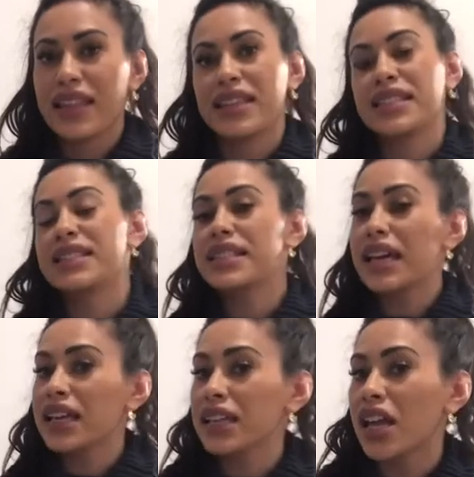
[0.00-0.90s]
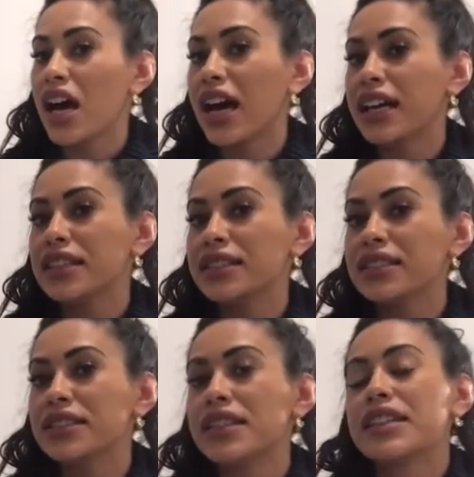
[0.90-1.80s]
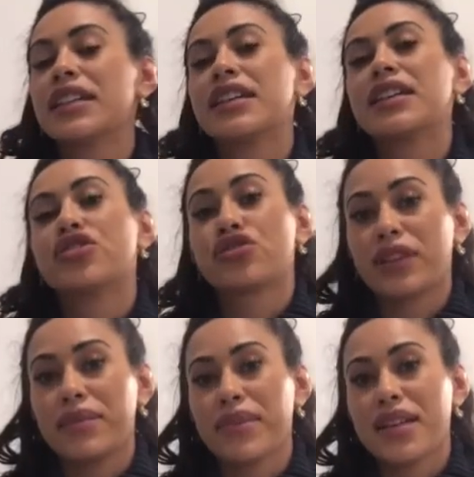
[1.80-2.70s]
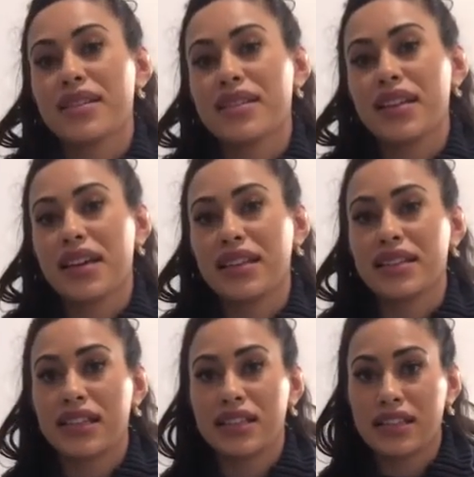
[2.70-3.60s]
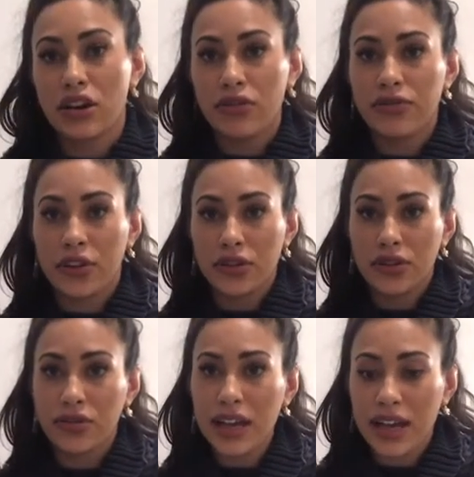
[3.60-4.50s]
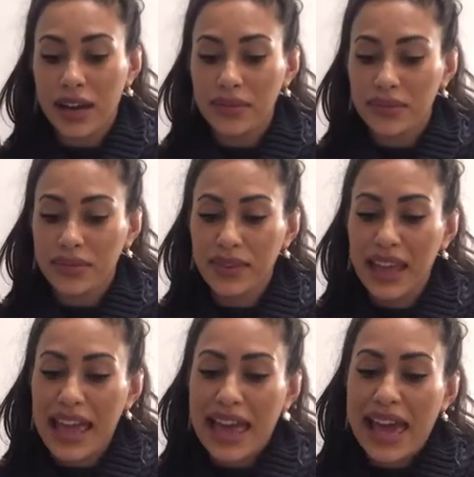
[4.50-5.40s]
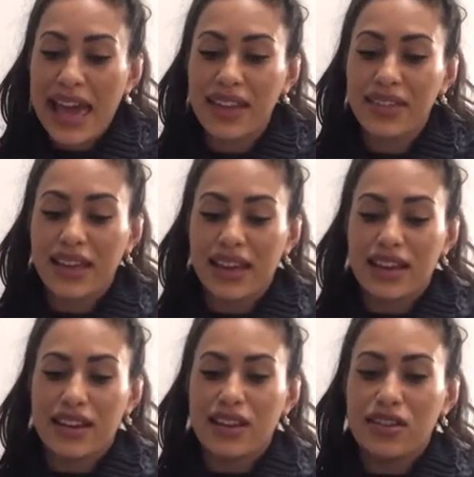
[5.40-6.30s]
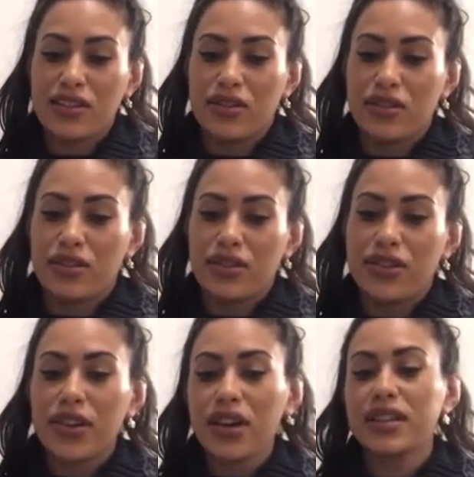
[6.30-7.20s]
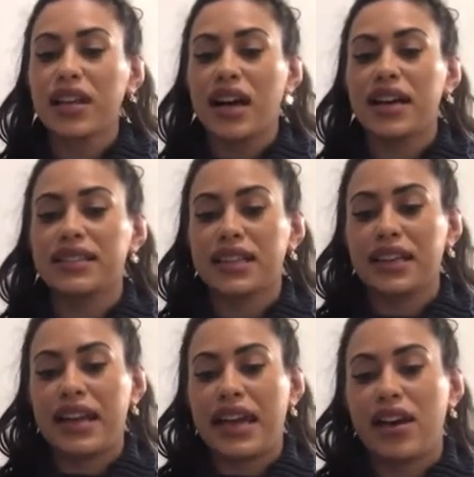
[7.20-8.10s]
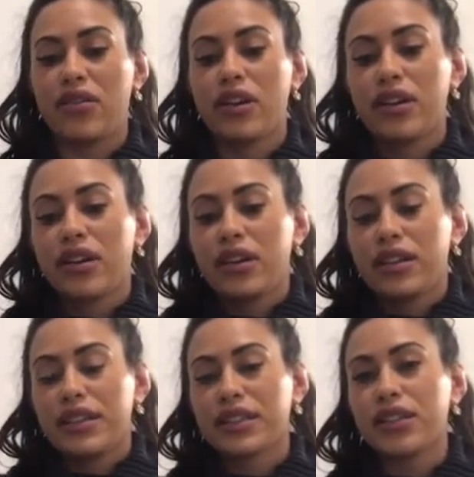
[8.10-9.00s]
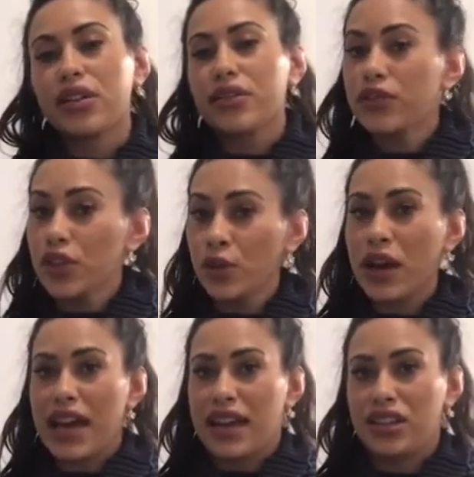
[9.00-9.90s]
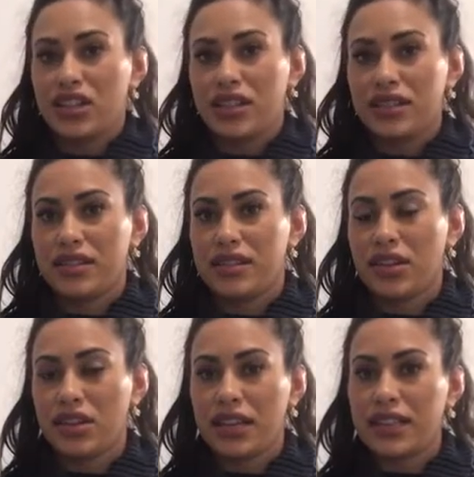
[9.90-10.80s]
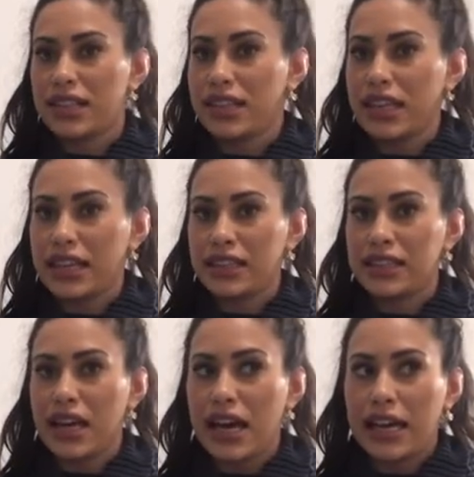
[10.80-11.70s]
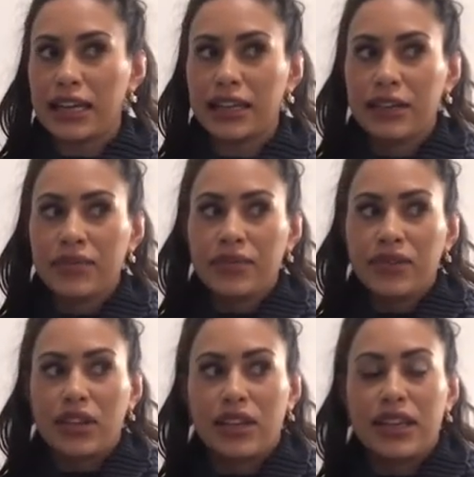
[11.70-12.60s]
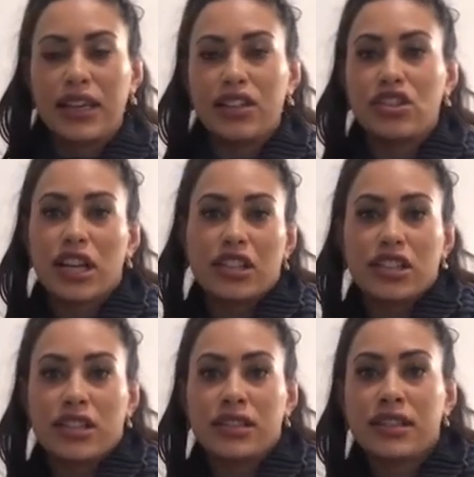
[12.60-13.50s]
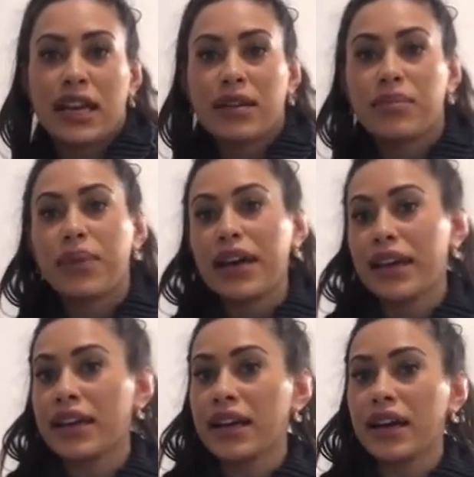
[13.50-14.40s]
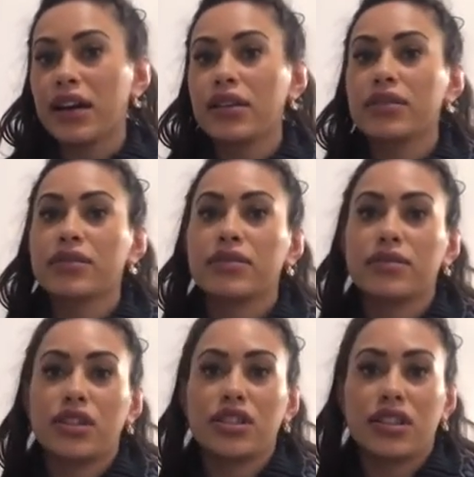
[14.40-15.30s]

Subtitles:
The second line treatment is a sulfonylurea. And then your third lines are now, there's a lot of newer agents. So these are things like, you can get injections like Byetta, which